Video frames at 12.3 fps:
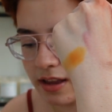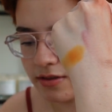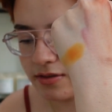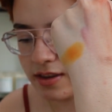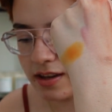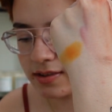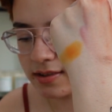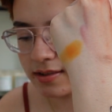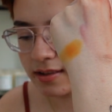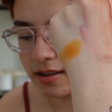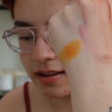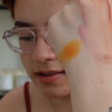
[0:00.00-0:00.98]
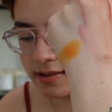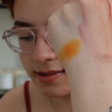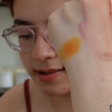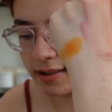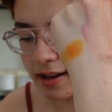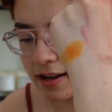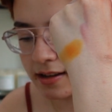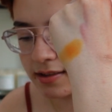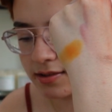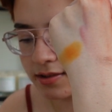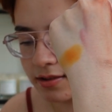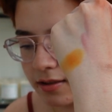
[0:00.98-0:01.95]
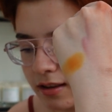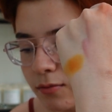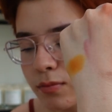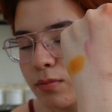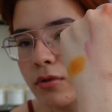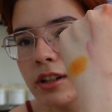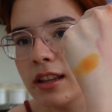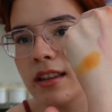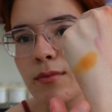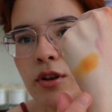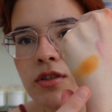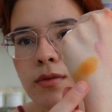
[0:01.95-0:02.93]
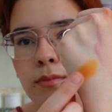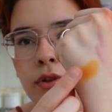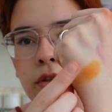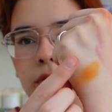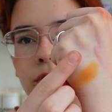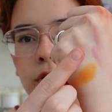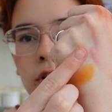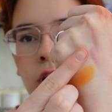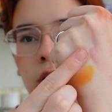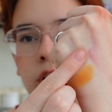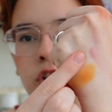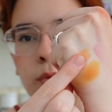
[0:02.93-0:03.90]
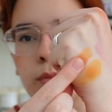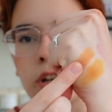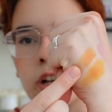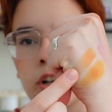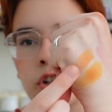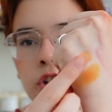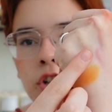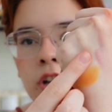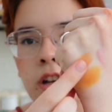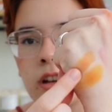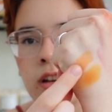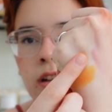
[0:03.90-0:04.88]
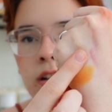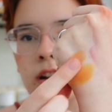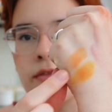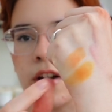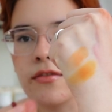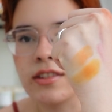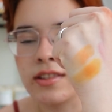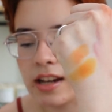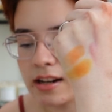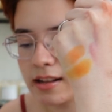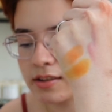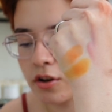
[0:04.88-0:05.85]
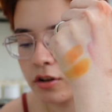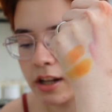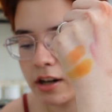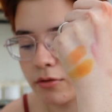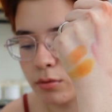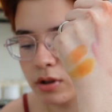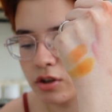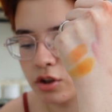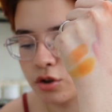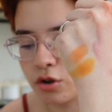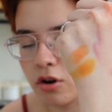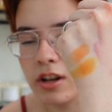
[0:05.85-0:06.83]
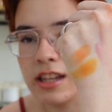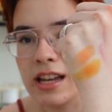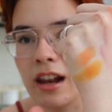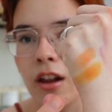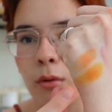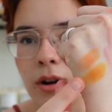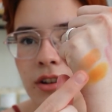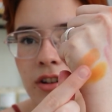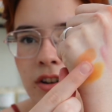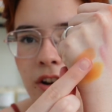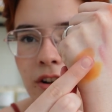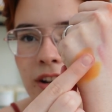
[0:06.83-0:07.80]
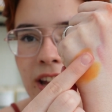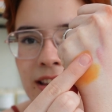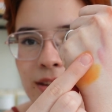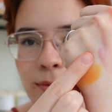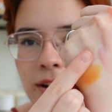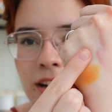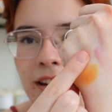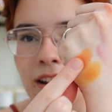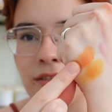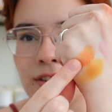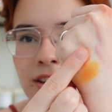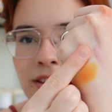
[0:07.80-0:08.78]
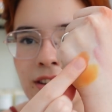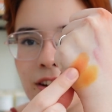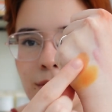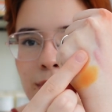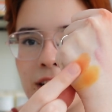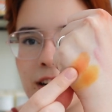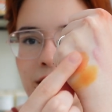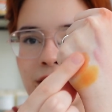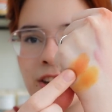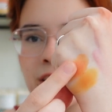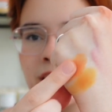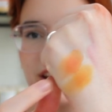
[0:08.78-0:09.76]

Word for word: and this is like probably the most beautiful orange blush I've ever seen. It's got like a really strong yellow undertone, hence why I love it so much.